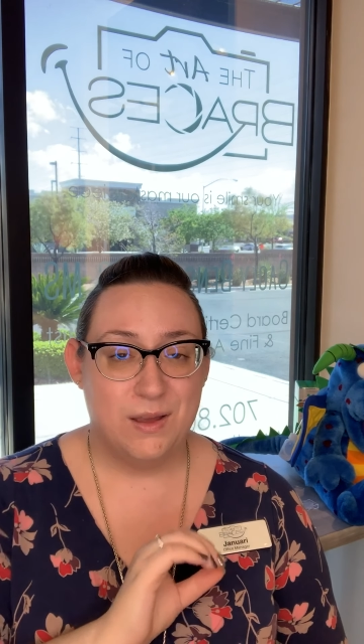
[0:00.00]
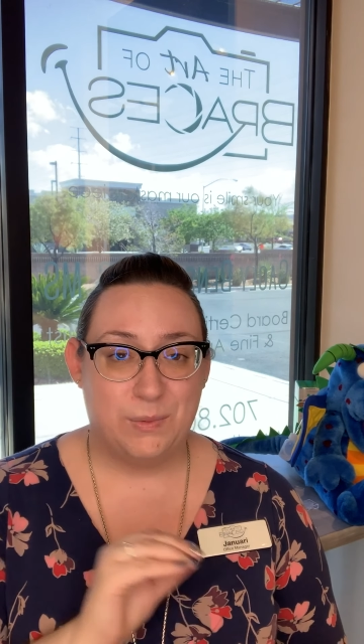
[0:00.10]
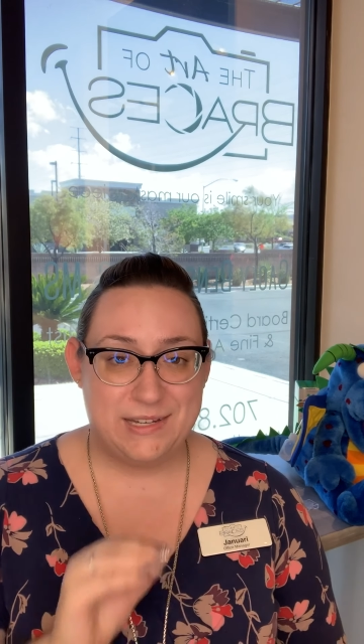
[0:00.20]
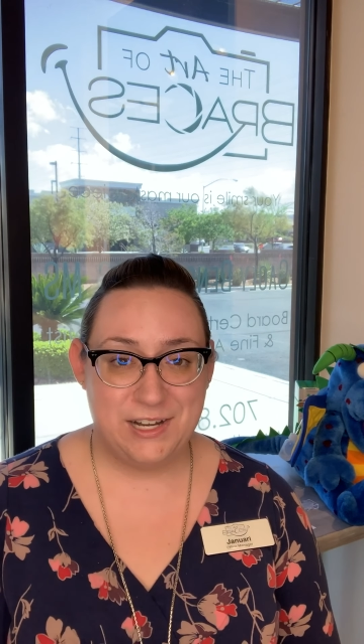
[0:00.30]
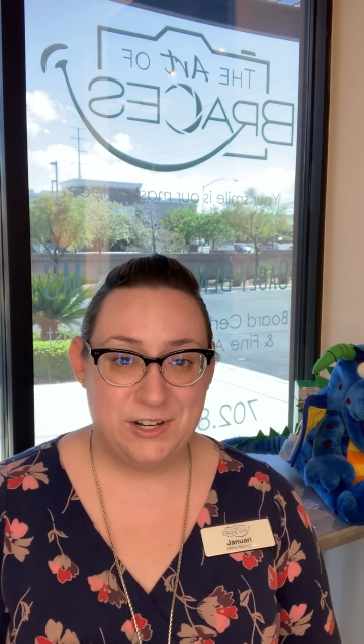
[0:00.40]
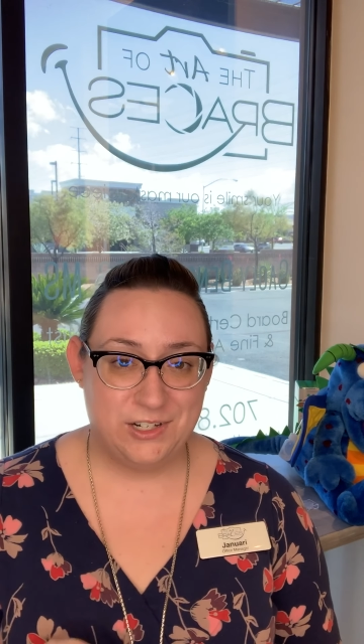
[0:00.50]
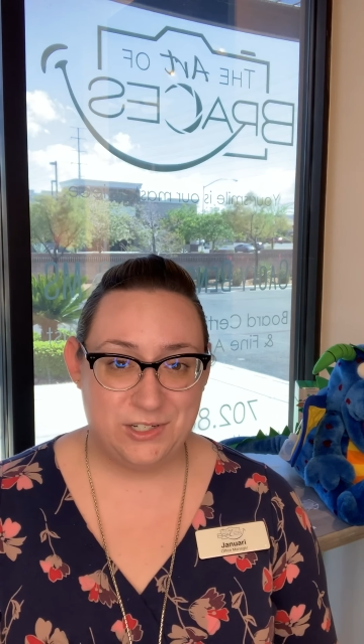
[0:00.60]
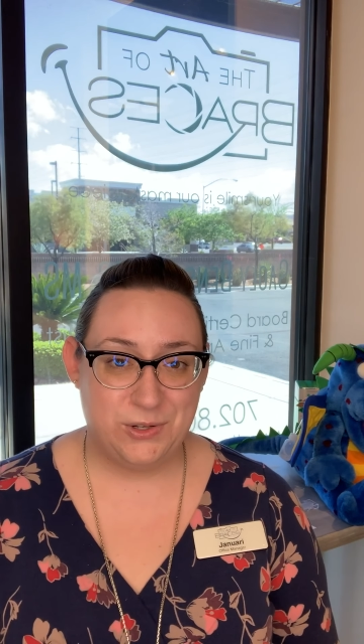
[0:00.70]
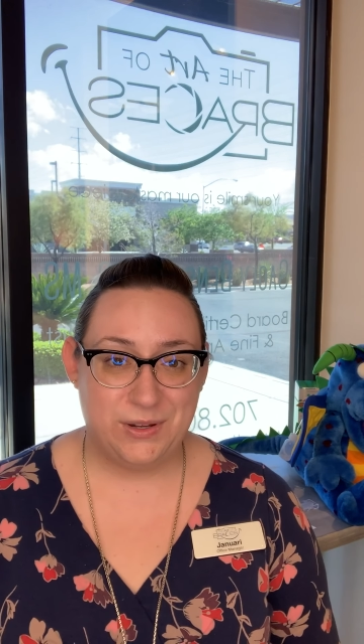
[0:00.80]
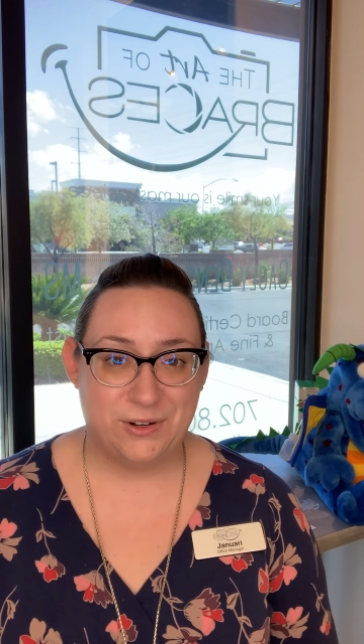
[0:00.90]
Pretend you're a
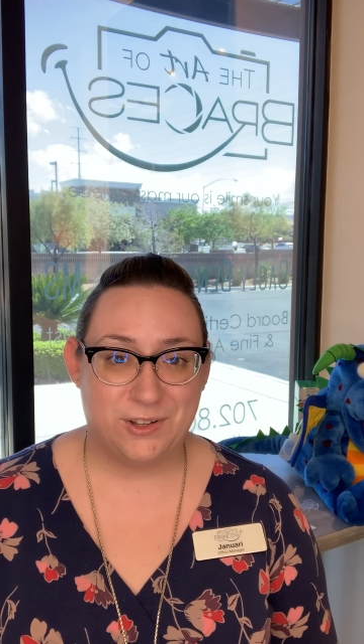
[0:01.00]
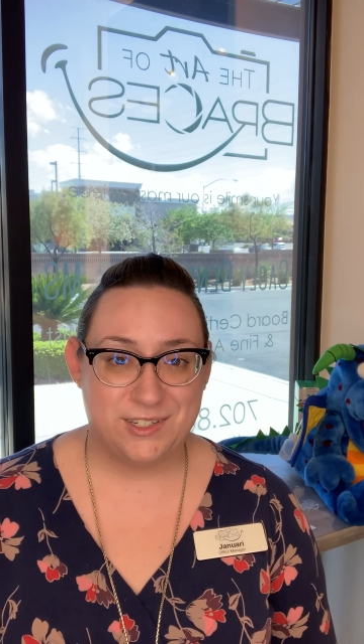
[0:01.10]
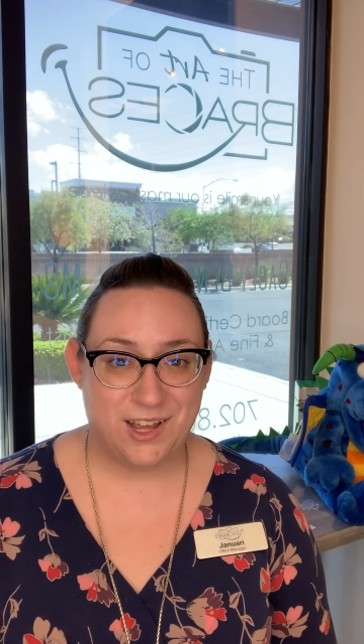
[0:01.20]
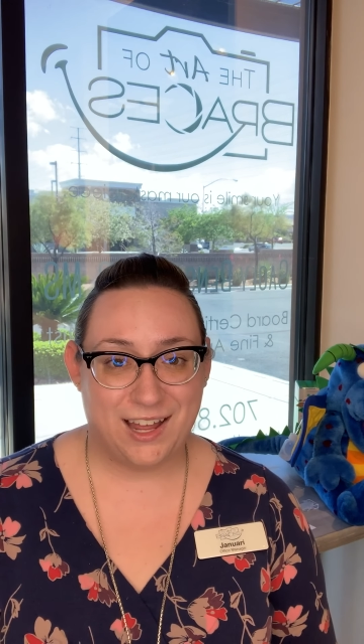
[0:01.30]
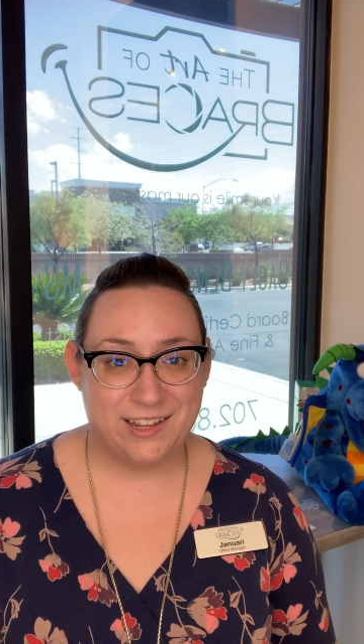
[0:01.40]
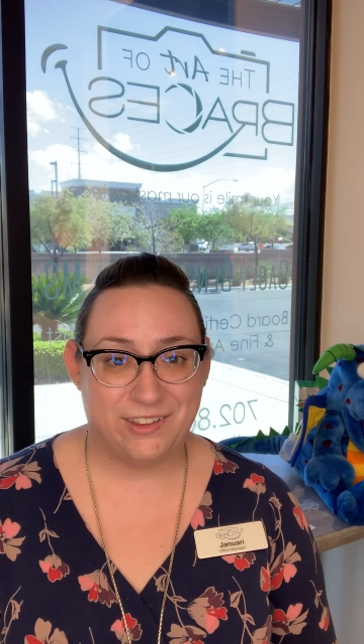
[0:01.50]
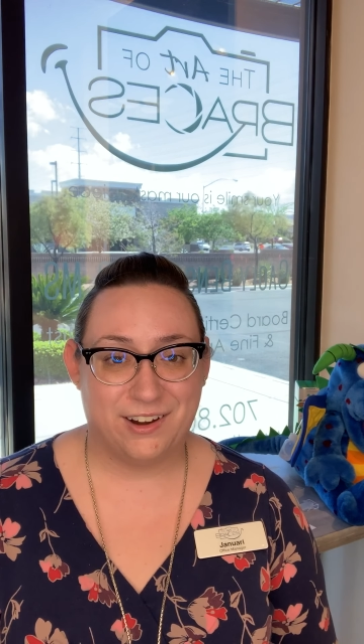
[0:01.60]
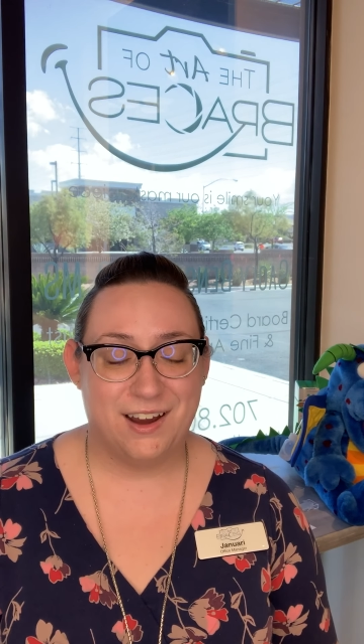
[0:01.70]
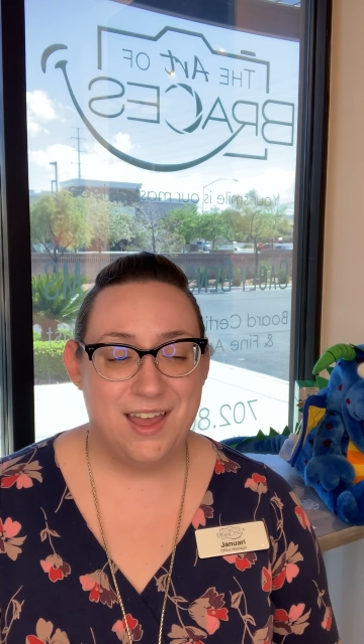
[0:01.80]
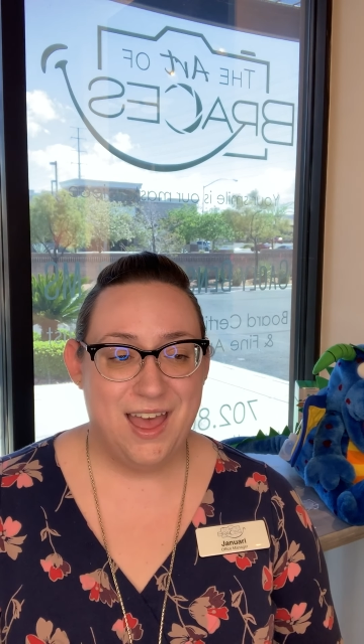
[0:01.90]
2-year-old
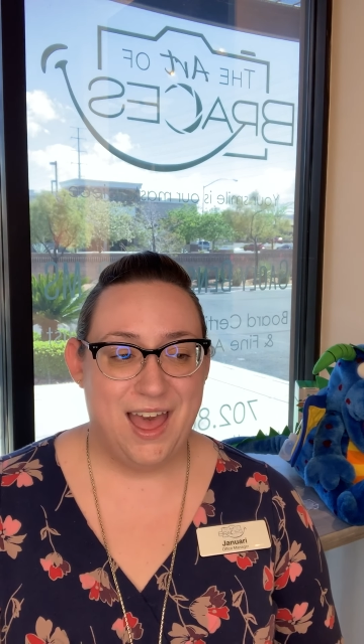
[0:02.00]
toddler